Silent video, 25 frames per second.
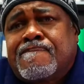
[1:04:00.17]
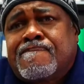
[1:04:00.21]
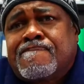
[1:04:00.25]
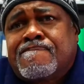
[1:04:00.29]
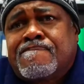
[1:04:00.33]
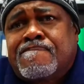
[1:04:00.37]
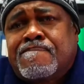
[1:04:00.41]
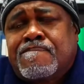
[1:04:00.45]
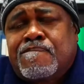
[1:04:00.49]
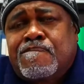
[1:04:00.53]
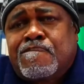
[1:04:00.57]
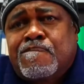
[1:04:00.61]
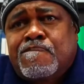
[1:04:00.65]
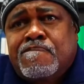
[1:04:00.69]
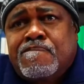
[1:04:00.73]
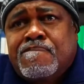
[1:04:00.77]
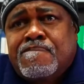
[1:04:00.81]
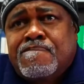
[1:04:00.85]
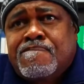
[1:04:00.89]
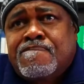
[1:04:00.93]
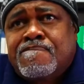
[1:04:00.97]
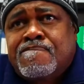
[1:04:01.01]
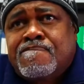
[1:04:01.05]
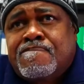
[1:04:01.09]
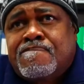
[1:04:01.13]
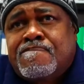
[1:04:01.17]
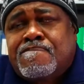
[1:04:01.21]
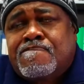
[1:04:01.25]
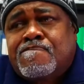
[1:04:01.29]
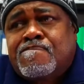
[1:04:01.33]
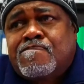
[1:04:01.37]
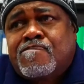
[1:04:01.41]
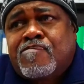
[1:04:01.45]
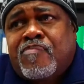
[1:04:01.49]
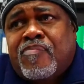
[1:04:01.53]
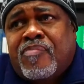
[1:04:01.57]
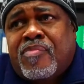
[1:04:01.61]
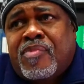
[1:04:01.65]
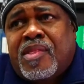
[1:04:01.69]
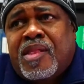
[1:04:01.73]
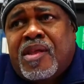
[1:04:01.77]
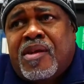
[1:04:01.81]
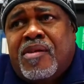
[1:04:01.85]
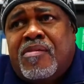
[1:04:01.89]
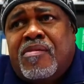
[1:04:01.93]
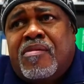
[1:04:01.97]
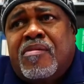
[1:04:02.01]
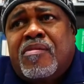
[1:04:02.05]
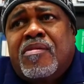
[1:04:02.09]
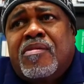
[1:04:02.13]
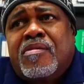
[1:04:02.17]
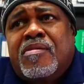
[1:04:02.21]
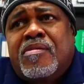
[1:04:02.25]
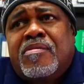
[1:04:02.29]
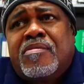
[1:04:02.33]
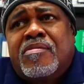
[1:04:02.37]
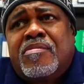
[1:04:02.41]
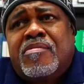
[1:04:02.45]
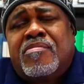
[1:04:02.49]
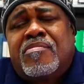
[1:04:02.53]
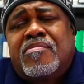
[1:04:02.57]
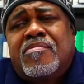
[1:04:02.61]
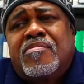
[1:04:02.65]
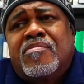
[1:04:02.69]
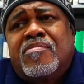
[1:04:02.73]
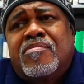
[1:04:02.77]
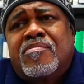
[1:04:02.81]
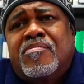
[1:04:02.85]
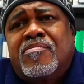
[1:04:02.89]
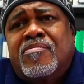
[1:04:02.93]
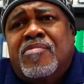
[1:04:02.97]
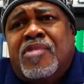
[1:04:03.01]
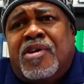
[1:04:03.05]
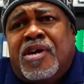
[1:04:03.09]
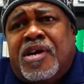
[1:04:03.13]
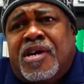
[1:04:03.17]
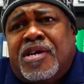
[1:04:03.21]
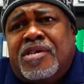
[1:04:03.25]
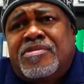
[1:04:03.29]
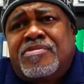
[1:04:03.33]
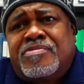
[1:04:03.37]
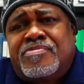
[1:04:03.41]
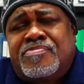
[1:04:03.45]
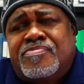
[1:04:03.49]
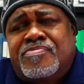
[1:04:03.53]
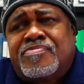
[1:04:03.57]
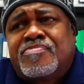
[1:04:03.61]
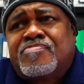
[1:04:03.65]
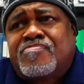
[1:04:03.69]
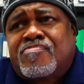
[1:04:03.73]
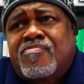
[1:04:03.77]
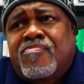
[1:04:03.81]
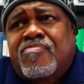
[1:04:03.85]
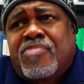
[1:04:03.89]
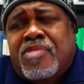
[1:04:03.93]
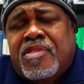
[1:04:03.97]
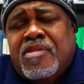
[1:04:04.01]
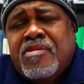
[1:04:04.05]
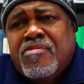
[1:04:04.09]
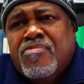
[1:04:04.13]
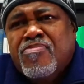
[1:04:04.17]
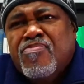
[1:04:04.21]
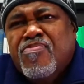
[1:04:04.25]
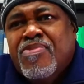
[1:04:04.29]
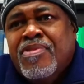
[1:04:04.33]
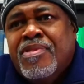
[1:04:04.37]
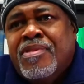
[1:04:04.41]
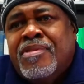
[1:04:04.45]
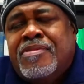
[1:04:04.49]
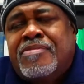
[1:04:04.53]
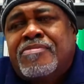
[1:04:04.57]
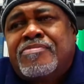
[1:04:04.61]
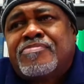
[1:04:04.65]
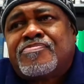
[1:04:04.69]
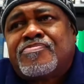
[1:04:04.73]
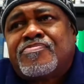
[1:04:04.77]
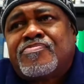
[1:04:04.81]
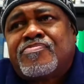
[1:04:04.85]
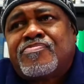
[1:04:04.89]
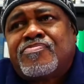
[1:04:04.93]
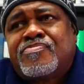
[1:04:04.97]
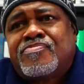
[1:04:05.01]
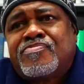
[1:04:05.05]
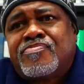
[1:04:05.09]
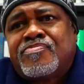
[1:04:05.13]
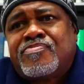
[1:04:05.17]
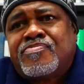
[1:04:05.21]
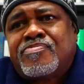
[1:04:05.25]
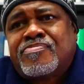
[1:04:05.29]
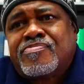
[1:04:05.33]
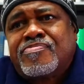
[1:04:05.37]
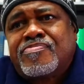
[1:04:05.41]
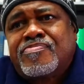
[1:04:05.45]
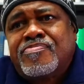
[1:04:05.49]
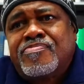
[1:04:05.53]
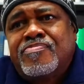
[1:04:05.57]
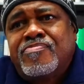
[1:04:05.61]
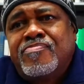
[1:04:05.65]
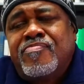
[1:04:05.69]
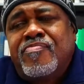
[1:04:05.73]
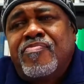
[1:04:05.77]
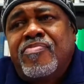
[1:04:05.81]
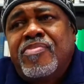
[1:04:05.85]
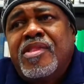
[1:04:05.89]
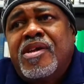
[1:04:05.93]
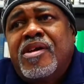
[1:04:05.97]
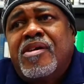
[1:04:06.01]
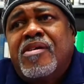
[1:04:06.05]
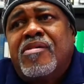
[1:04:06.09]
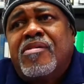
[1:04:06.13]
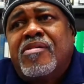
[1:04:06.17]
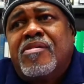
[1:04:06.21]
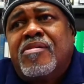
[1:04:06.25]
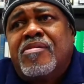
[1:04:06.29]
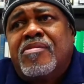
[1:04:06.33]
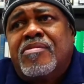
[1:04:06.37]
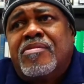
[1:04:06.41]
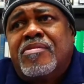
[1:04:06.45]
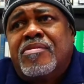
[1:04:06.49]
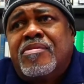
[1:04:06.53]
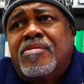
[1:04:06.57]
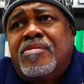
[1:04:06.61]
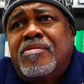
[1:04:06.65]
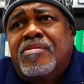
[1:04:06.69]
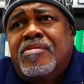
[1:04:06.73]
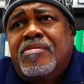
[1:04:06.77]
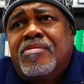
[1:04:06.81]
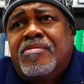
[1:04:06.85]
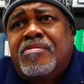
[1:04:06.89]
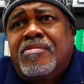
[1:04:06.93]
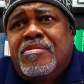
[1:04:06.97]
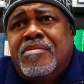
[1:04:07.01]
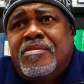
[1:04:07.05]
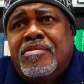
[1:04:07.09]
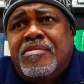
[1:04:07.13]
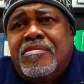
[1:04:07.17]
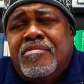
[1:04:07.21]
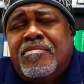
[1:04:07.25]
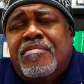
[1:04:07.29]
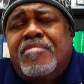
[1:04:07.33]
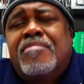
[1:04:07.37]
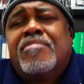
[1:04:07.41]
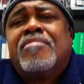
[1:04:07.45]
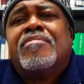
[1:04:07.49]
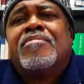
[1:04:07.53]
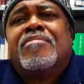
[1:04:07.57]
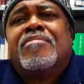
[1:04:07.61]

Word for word: guys were just, even though it was vandalism, right? To a certain extent, you guys just went out there and did what you wanted to do.